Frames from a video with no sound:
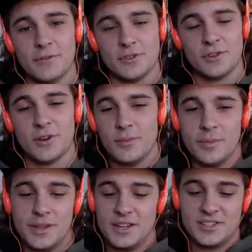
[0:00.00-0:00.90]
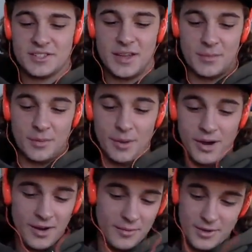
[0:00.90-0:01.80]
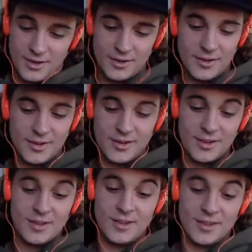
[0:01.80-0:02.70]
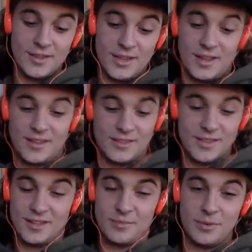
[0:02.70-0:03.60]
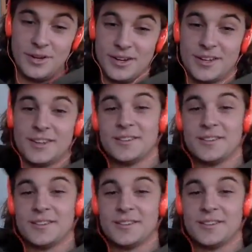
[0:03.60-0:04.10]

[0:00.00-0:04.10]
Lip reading: for sure. But that just came to mind. I mean, that's bug.